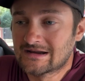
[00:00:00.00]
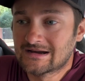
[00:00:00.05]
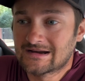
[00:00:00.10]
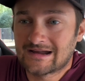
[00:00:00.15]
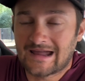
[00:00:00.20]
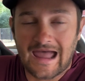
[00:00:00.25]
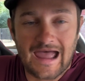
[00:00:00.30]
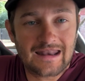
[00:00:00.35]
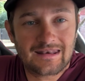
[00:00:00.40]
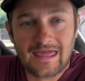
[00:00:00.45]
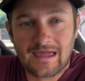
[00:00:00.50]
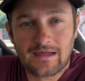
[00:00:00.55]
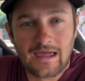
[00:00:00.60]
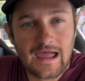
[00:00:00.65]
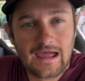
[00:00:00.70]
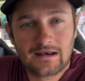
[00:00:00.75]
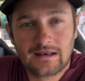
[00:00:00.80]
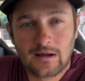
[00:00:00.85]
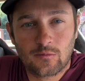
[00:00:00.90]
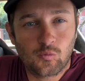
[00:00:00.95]
had
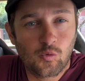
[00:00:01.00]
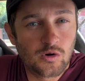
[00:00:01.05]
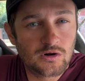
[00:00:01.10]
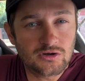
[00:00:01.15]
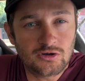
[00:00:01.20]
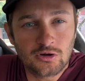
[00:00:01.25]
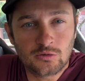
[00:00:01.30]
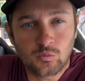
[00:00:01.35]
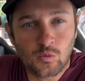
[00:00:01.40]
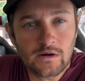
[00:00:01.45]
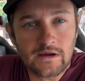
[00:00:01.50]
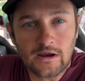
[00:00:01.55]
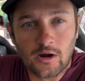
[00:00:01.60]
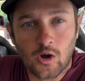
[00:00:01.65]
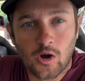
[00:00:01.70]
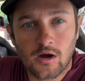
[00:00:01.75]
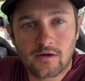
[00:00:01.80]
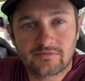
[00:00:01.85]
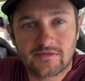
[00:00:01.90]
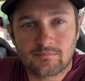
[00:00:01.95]
that one good one get
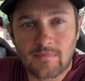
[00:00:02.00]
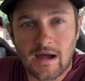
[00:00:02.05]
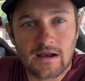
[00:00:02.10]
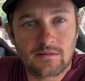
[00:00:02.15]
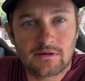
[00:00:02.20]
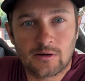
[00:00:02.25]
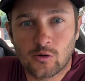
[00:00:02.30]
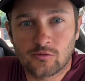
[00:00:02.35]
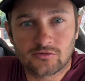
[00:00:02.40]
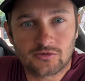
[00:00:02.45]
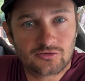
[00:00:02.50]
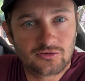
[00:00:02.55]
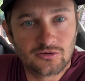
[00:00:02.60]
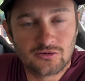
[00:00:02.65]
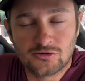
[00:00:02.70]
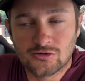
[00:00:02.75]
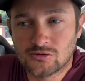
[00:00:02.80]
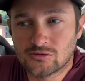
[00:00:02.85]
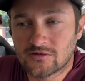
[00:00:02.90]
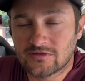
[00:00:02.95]
off that might have been over
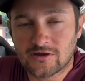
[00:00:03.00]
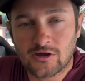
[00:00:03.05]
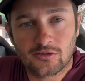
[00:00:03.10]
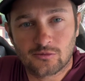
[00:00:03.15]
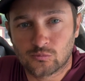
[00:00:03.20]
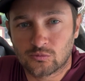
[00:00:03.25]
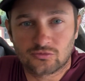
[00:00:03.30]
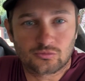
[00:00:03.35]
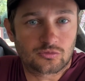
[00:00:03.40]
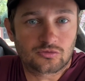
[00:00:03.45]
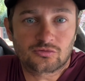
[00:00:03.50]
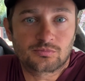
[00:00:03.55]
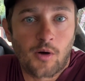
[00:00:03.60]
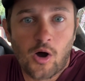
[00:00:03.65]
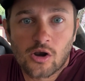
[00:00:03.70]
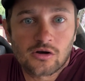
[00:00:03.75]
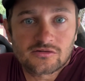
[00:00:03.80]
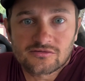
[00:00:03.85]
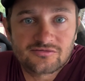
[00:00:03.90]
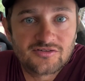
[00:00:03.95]
2, and the other ones were
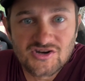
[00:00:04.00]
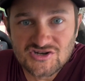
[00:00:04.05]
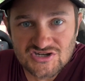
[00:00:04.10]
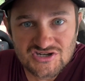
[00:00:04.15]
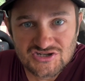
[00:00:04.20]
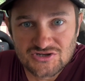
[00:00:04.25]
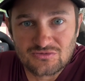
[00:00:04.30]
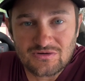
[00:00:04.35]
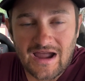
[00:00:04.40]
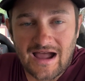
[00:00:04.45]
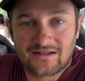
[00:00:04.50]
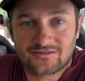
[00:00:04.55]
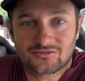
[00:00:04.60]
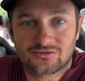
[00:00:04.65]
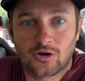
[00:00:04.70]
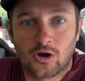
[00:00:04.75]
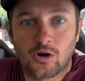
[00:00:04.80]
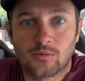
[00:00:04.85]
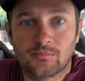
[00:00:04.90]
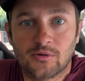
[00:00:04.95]
smaller fish as you guys
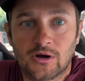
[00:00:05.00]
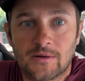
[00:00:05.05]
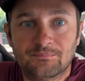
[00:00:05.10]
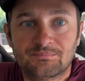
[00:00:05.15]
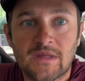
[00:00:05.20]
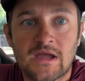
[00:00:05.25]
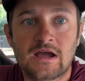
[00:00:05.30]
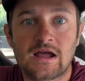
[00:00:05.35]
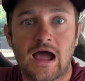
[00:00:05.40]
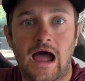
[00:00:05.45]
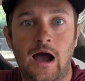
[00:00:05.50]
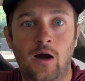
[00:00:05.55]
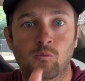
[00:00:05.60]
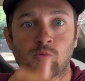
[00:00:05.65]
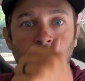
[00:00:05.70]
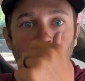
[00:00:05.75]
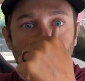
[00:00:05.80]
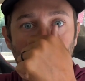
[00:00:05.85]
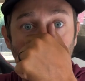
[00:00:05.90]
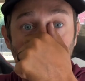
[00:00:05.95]
saw. But I
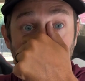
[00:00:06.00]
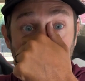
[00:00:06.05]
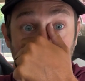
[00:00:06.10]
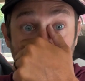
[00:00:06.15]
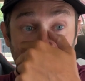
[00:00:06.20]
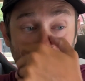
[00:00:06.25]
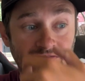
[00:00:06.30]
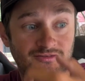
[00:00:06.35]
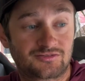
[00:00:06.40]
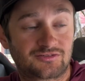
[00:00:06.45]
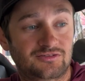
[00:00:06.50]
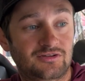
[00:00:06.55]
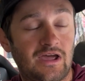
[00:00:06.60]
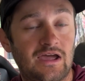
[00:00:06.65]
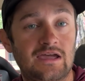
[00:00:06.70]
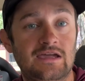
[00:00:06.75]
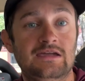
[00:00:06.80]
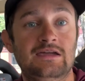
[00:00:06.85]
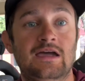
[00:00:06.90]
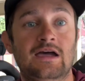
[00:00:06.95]
will go ahead and
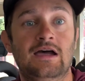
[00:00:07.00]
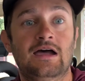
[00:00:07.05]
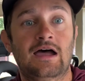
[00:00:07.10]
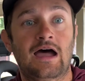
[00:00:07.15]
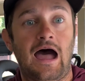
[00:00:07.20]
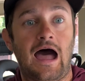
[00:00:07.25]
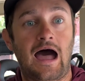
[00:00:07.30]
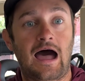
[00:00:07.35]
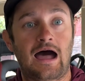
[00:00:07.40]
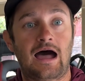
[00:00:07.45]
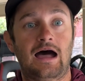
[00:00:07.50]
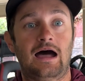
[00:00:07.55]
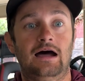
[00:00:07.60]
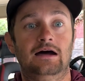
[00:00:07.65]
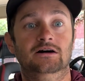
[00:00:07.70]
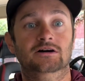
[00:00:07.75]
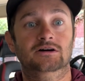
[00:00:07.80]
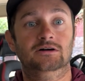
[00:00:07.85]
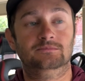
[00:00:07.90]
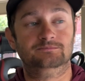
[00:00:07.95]
say
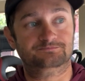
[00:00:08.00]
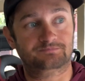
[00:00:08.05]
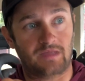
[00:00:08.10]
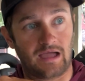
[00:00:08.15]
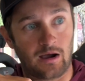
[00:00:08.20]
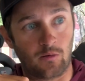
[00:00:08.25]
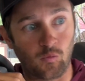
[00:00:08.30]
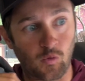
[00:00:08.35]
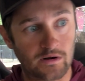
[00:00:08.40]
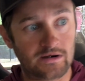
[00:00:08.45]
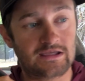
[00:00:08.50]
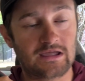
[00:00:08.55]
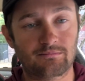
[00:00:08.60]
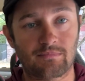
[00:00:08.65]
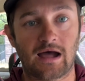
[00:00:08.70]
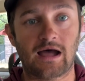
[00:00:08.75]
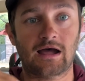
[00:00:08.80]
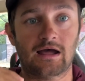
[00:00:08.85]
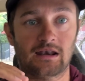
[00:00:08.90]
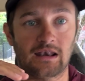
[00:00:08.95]
I want to get
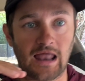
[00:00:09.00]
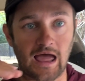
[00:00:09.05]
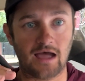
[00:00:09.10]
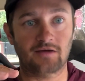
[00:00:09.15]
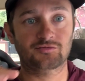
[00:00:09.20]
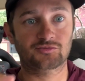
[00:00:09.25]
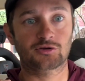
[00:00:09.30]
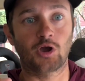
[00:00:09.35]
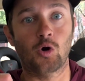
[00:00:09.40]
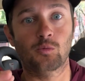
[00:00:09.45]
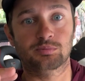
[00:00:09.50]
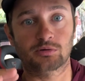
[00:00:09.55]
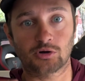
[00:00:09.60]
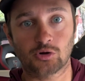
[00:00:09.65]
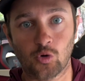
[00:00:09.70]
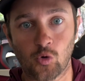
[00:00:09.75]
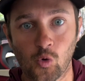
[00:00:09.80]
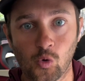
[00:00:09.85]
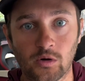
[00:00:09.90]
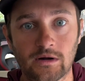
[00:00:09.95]
my live scope
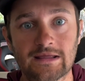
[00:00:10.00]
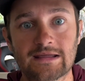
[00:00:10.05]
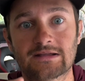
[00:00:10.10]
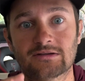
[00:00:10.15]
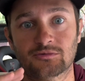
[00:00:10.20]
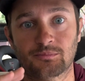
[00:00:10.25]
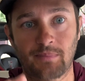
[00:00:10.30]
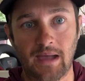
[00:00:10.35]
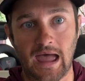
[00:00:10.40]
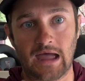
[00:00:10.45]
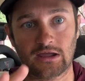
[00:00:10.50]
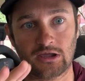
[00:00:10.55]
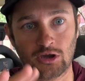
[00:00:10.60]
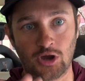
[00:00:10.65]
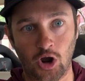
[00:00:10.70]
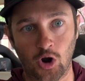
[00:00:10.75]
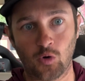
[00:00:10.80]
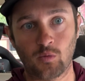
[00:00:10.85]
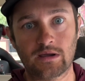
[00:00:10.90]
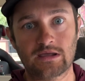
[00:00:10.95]
recordings back
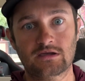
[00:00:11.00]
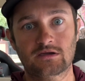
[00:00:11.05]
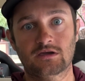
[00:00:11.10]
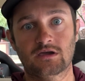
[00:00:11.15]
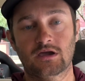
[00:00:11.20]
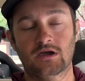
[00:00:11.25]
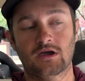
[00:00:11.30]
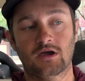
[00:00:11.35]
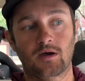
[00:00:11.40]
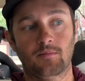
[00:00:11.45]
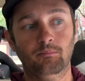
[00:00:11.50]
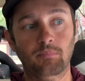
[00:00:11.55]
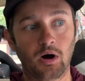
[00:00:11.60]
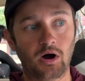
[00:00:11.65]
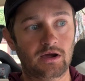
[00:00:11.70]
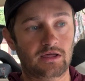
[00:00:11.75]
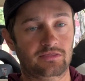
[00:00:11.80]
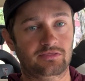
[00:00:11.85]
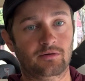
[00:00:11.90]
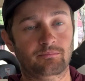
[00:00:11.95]
going,
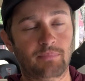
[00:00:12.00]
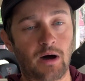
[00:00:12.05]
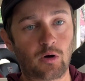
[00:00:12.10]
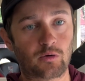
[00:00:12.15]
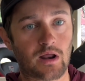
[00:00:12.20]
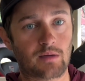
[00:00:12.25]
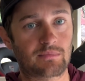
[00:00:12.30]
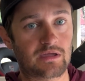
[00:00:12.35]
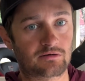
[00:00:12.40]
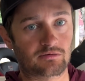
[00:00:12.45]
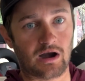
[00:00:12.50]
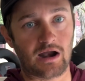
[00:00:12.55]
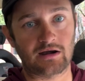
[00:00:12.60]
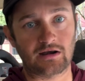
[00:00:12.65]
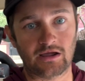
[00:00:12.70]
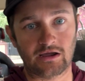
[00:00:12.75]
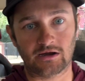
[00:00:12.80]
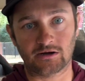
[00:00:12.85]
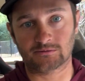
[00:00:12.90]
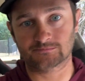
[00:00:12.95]
but the boat I'm in right
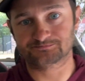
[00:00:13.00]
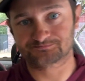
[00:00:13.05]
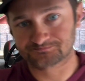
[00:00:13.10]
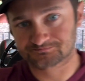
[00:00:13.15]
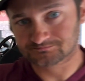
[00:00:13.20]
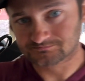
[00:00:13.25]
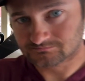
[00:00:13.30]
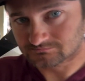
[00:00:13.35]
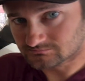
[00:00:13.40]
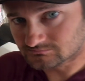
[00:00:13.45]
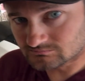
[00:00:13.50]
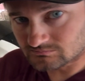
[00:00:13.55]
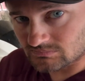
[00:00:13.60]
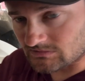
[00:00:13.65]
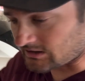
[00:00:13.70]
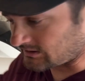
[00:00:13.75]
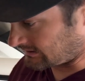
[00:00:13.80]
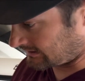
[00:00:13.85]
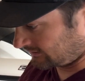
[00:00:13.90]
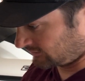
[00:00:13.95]
now,
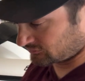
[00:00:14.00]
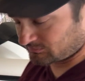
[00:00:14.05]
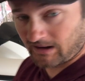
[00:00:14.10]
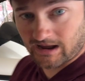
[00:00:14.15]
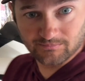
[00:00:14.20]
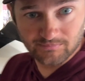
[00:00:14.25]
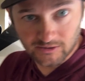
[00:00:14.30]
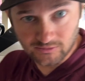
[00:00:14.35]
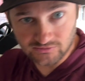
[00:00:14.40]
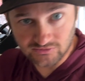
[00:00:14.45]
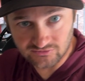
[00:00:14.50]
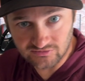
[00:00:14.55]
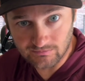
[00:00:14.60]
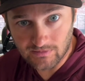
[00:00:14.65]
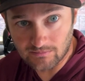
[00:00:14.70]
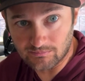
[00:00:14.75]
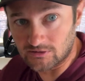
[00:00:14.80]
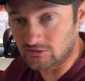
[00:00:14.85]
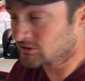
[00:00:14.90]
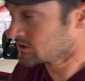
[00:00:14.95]
here's my boat. You see my boat.